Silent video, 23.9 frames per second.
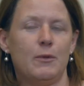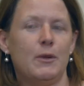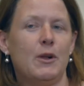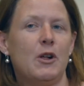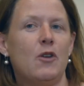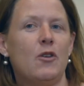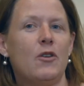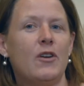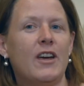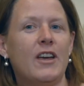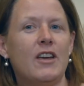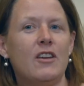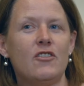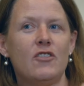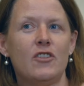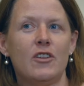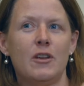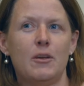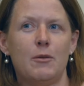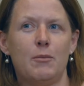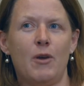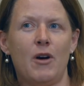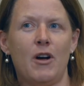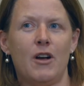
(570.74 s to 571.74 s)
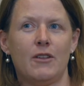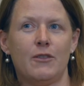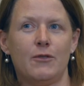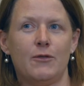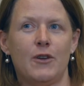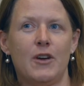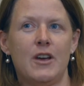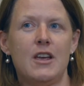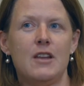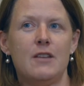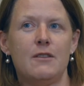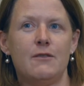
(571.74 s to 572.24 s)
we'll occasionally pause
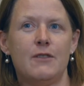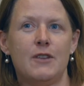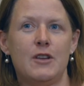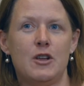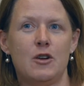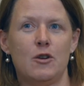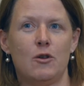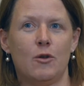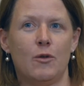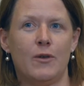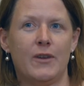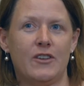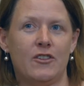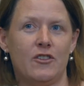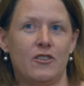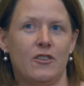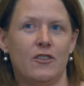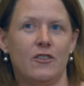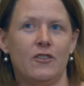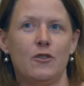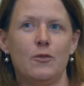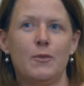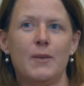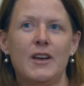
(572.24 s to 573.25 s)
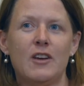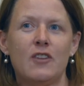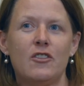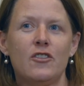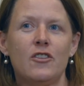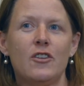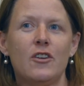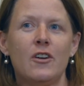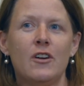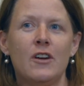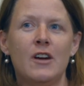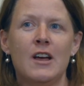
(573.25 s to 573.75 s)
for in-video questions to make
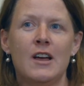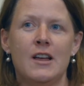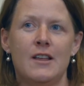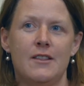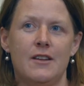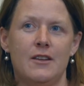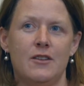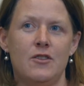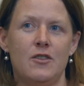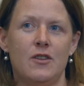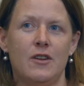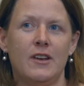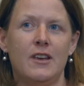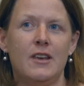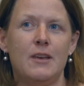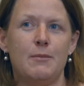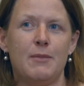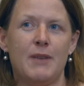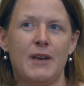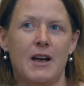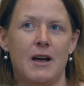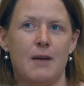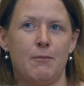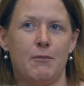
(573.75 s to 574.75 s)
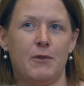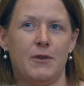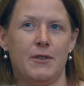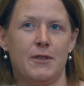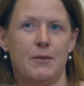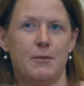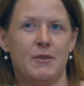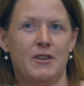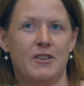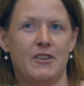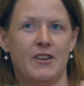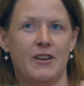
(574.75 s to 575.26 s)
sure that you're keeping up with the
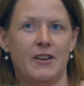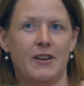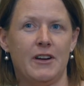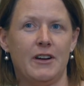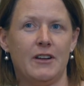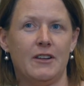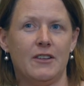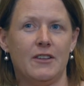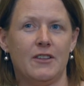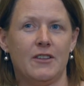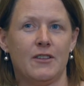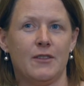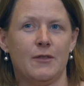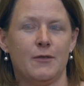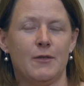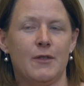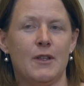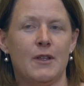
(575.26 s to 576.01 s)
materials.